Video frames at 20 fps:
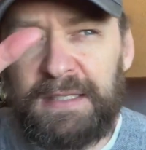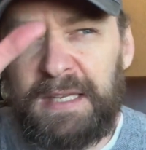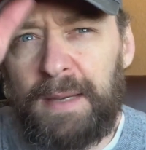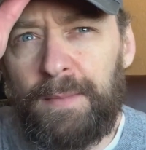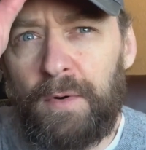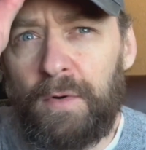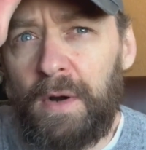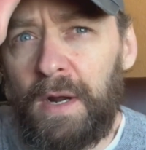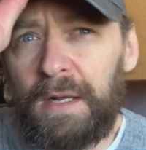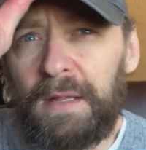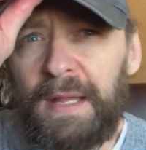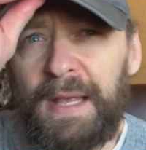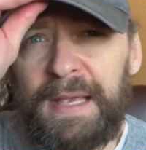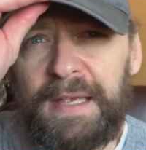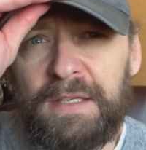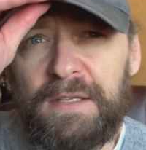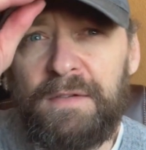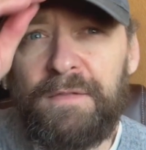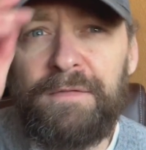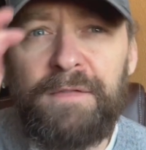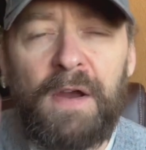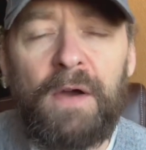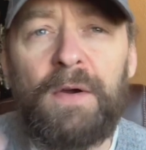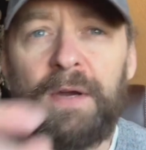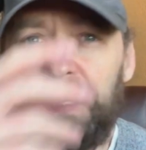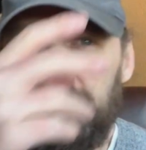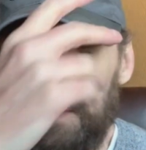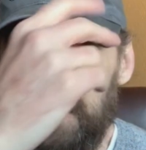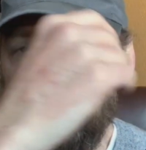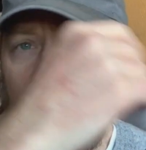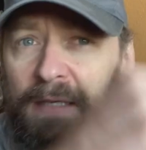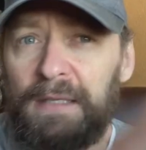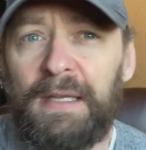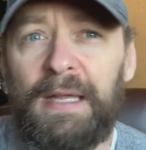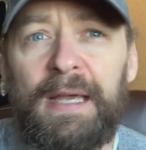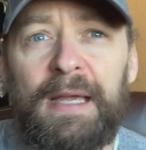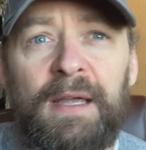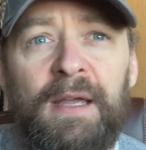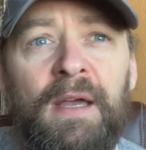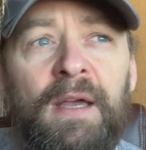Table Rock Lake is a very unique
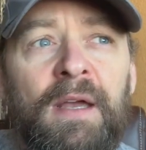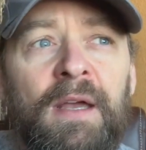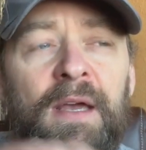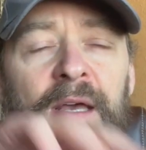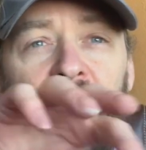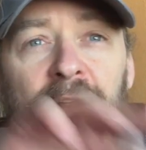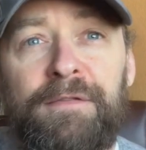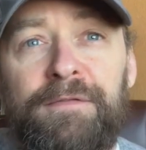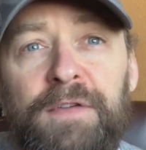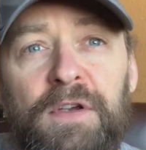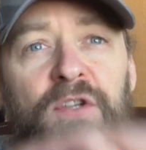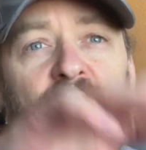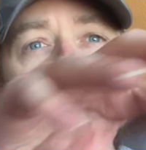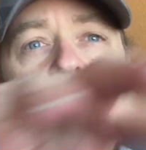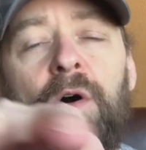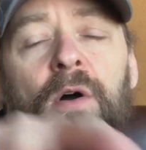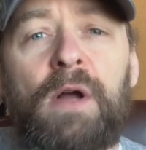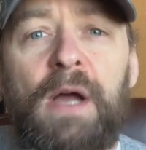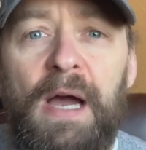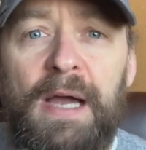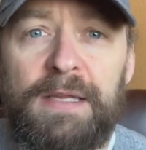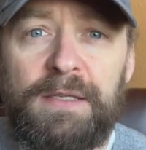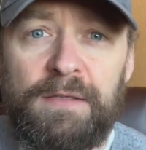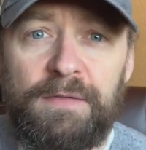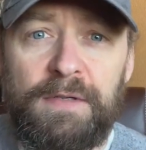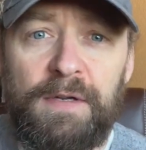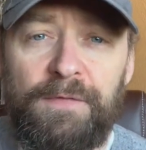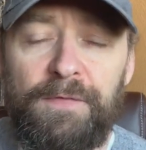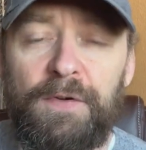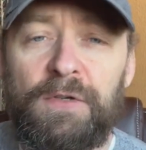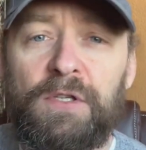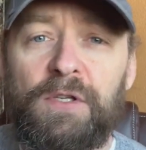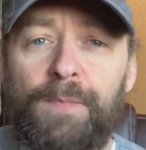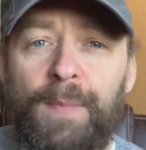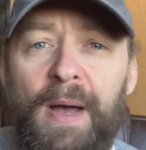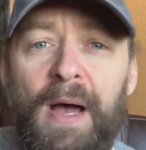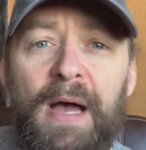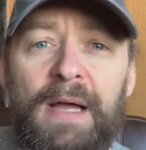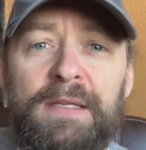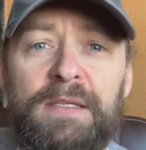lake, and I fished all kinds of different
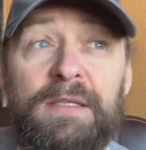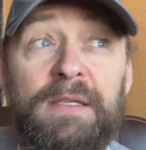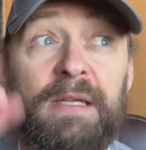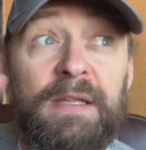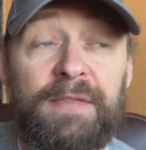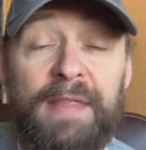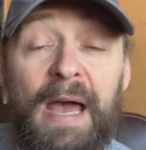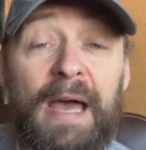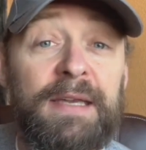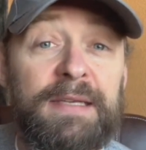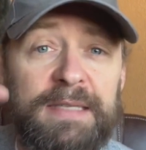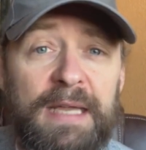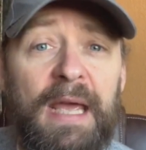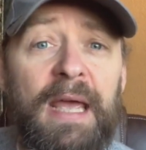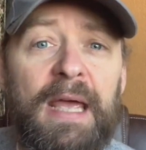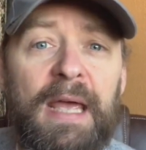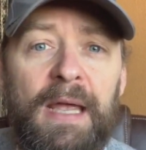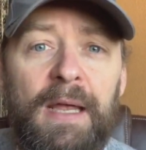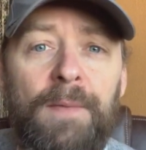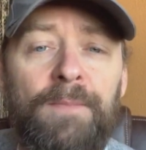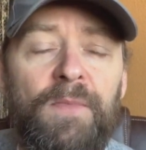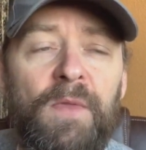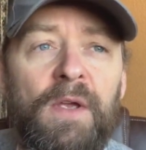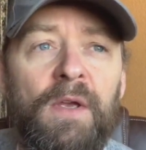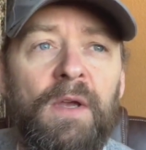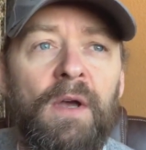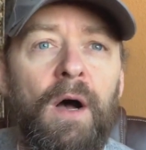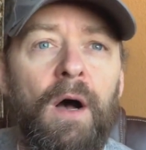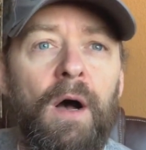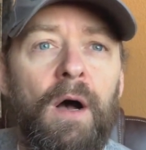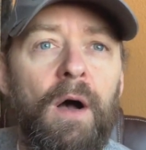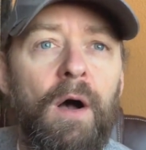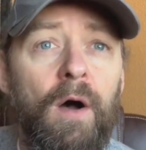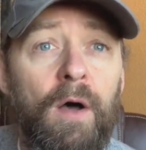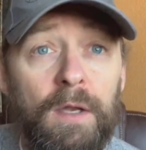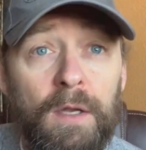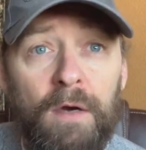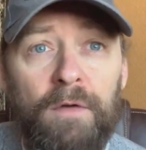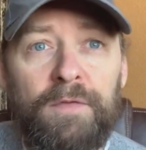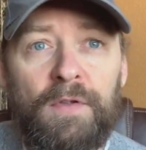spots that day
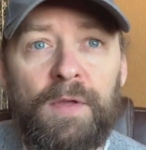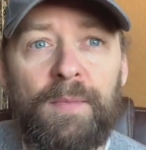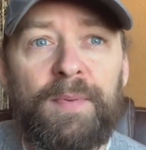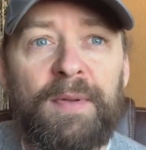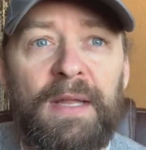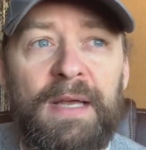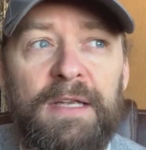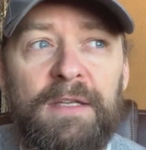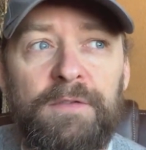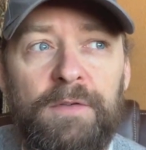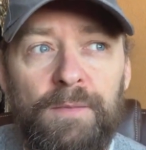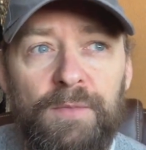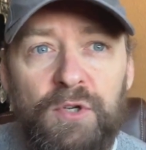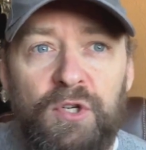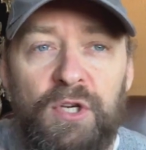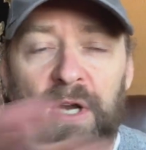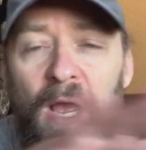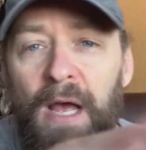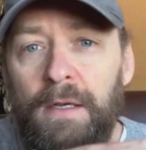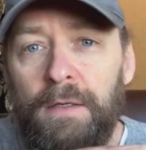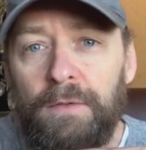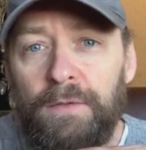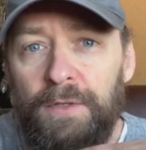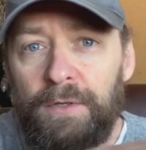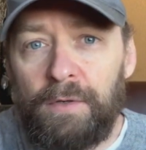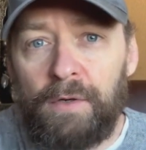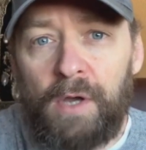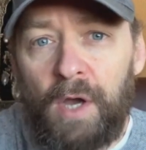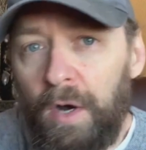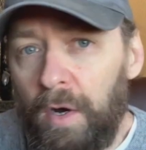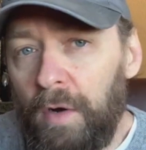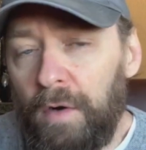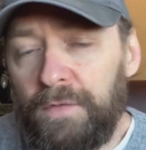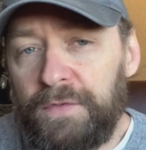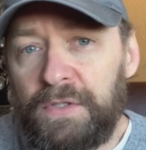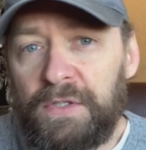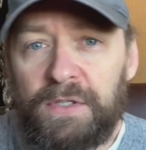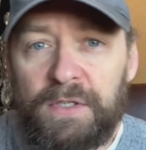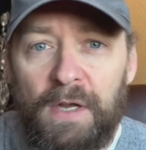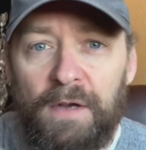all over the place, from shallow little coves
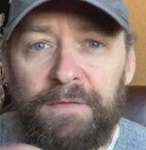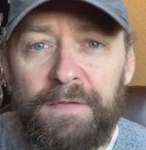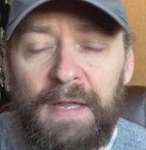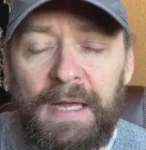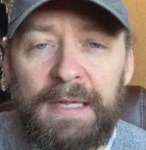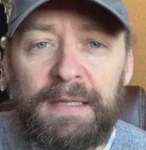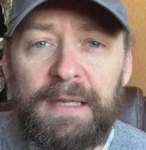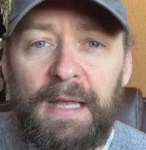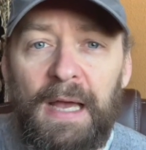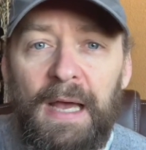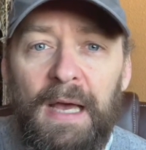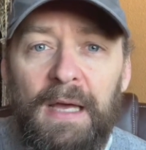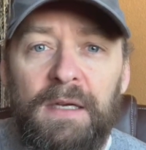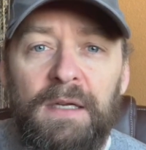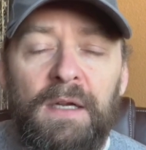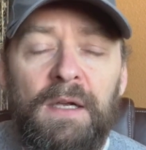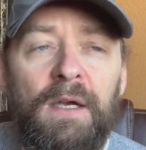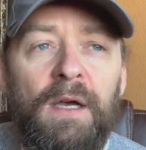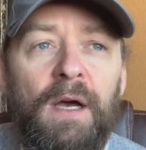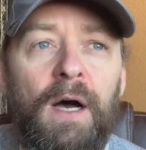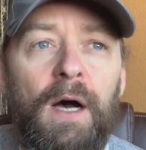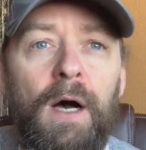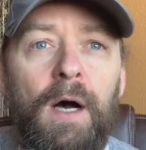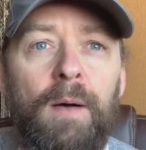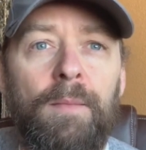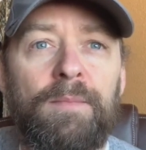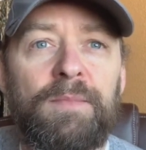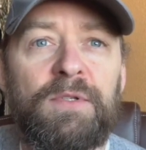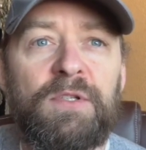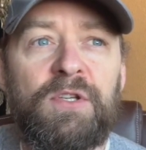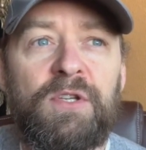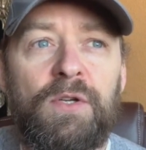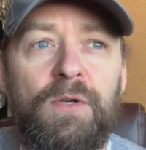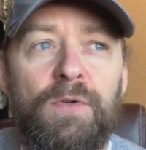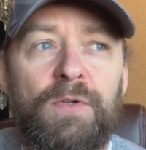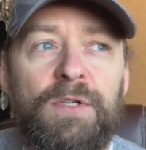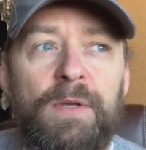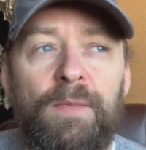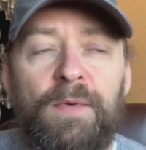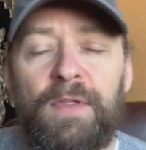and stuff like that, to
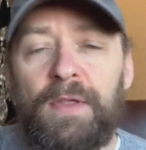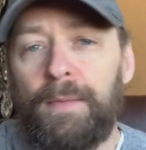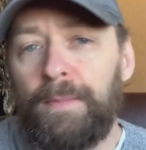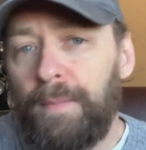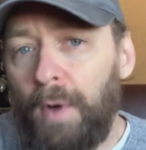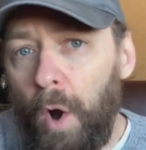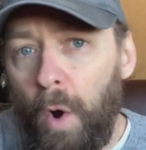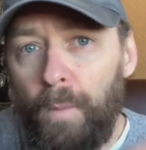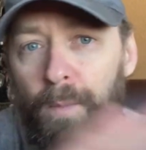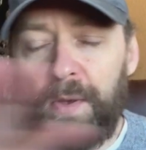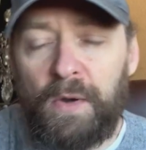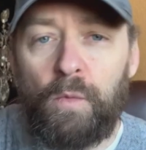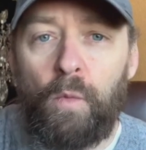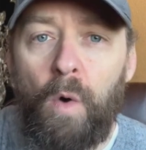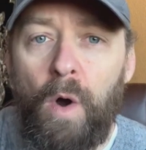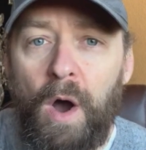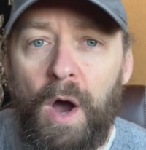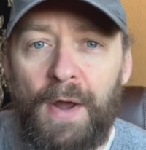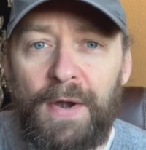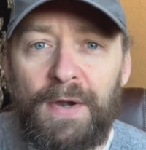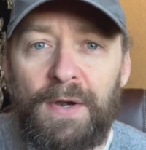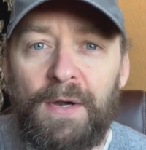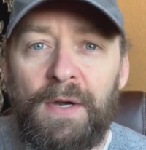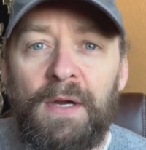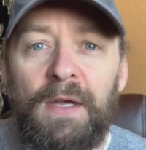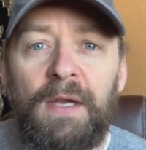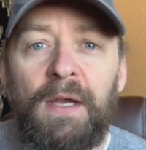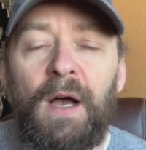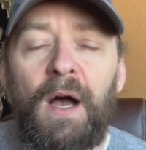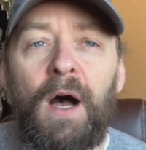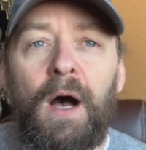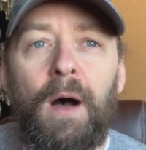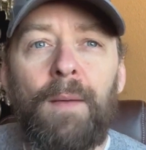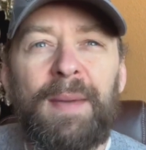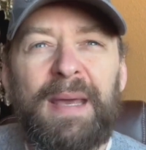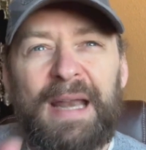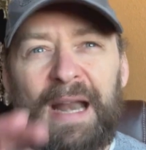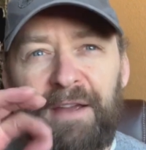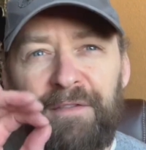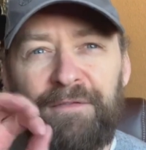some of the open water,
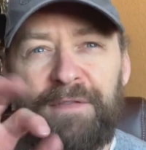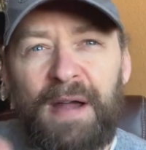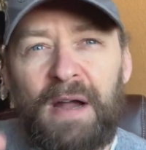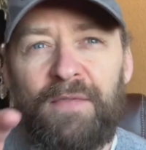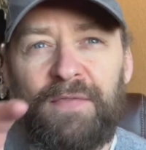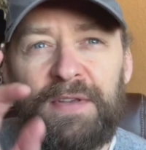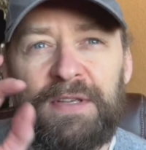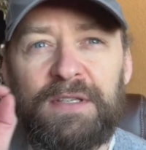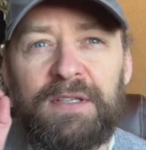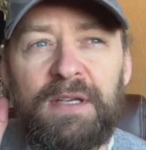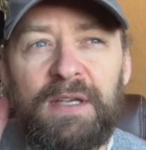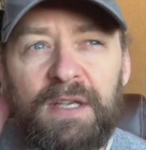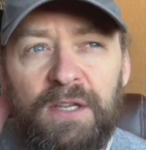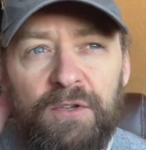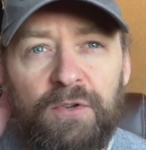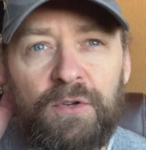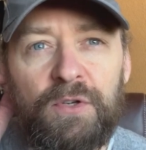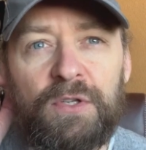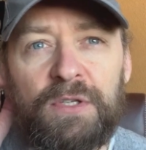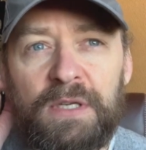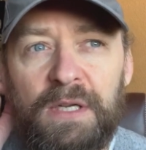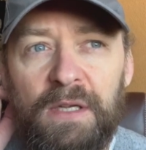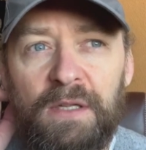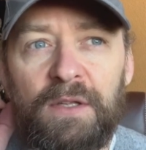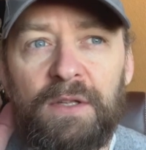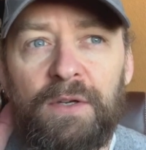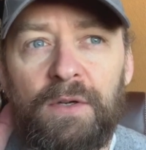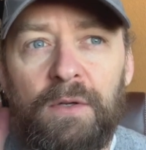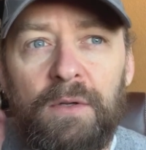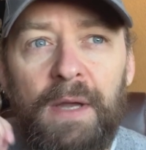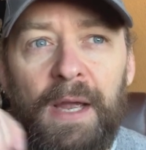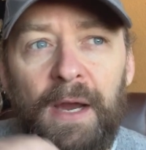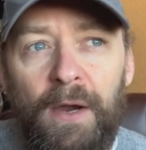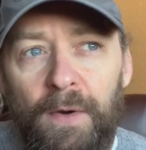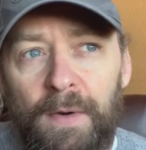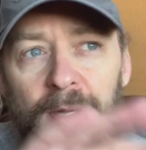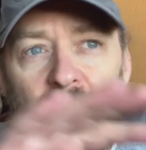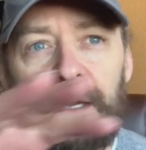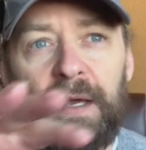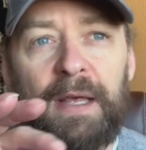and I found this interesting little
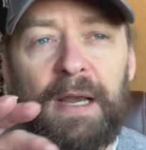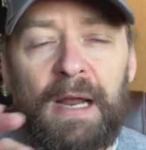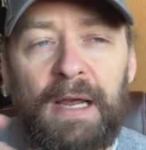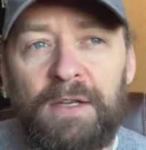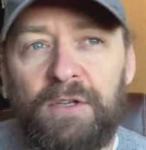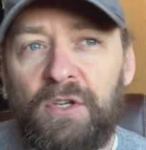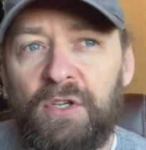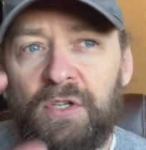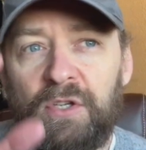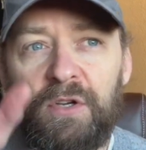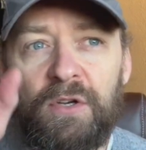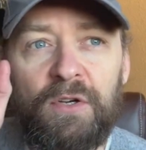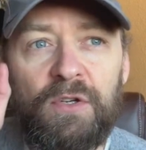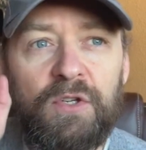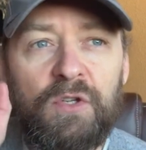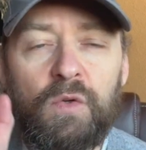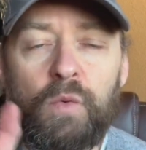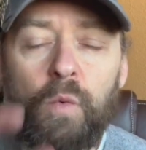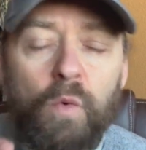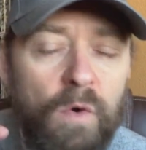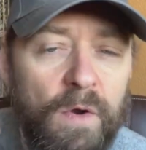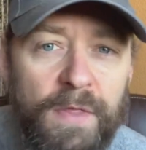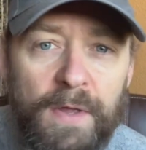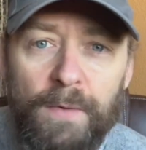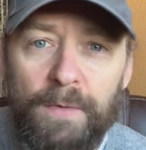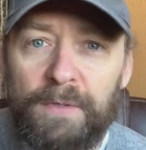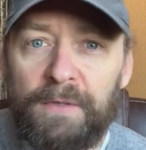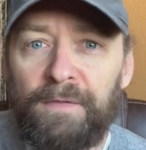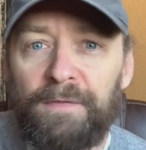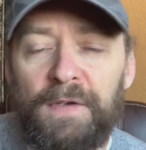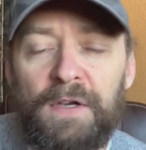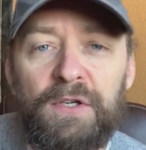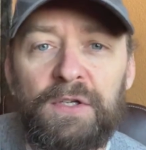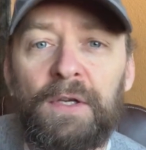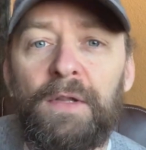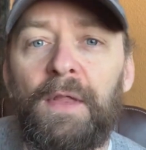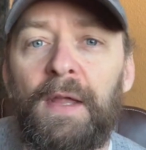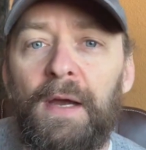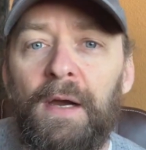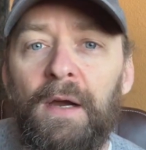area, and I just could have swore there was fish
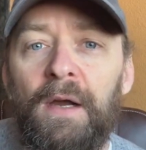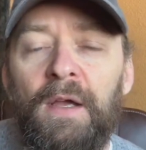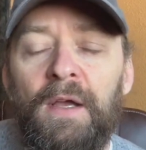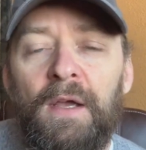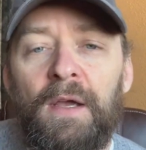in there,